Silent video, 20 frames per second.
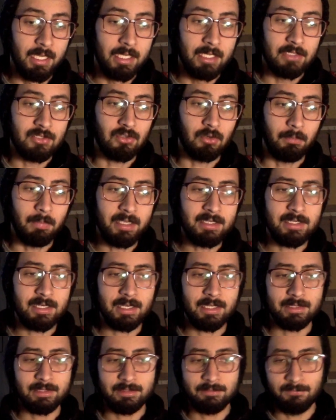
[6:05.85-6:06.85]
So
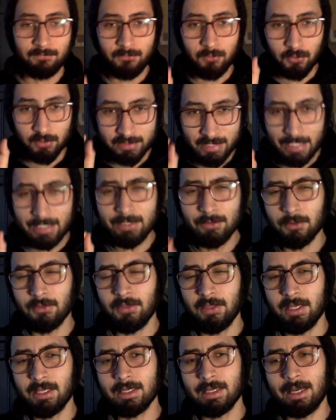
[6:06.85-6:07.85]
basically, for that little
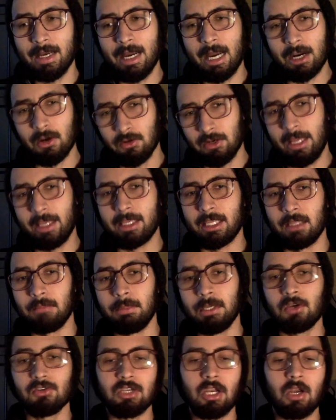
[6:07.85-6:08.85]
thing, I don't like it,
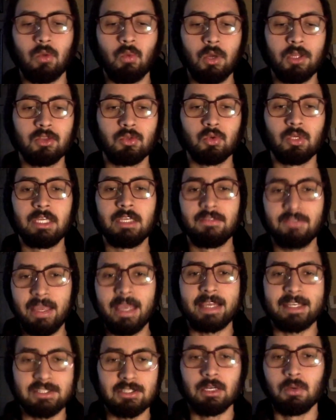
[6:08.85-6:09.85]
because I don't want to give
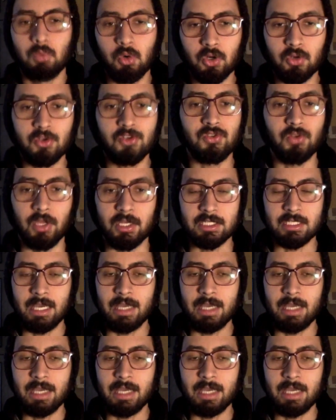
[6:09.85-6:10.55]
extra work to students.